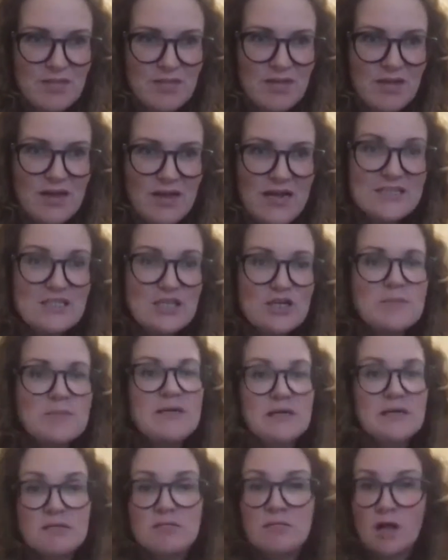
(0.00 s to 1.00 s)
it took
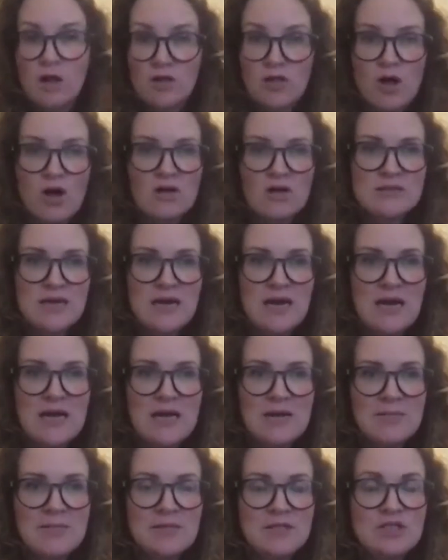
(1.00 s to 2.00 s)
me a long
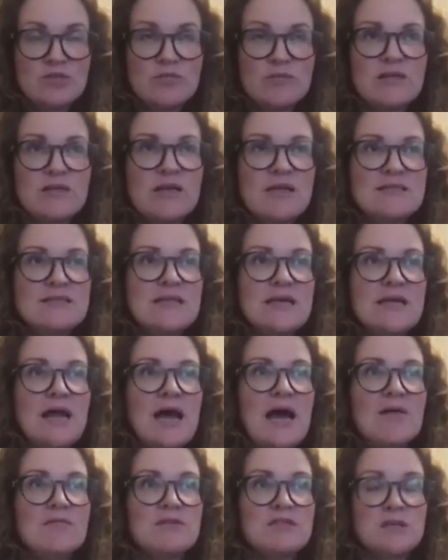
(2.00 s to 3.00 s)
time to realize that
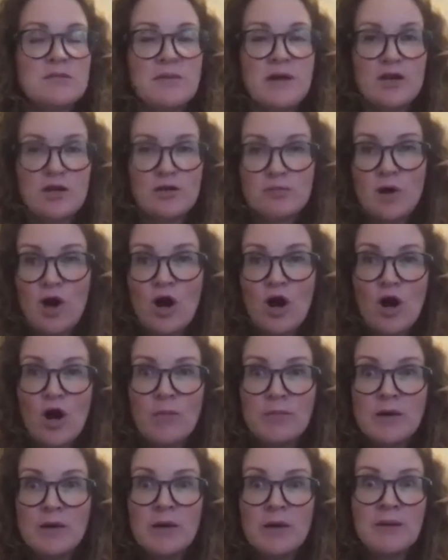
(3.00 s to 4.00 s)
I was a better
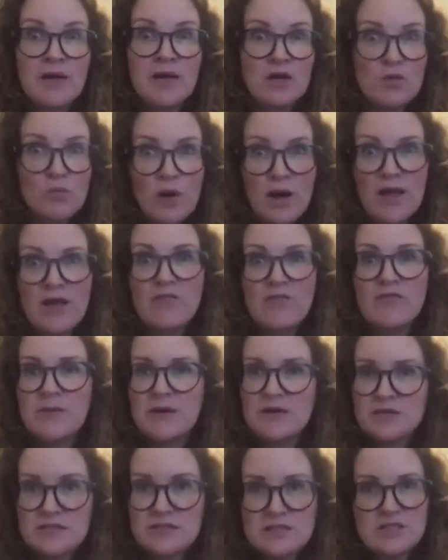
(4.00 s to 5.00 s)
mom, a better wife, a
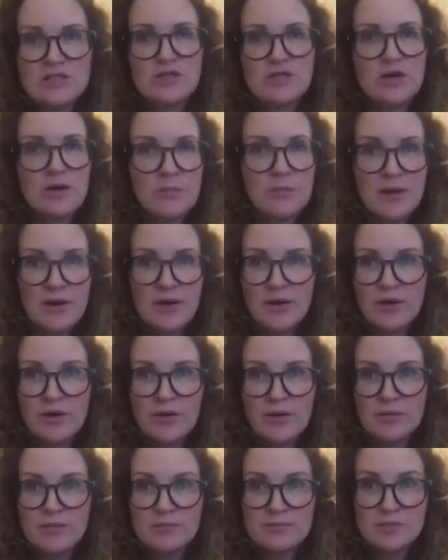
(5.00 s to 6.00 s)
better sister, a
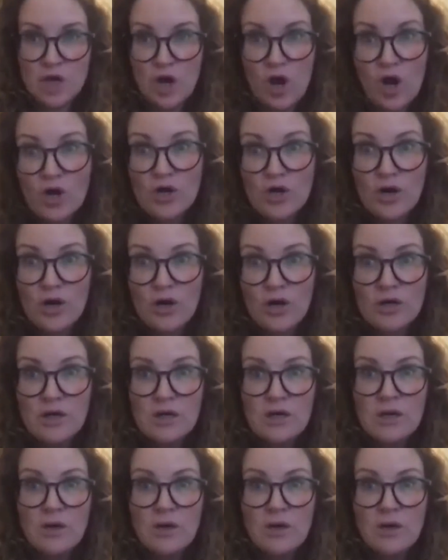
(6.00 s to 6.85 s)
better daughter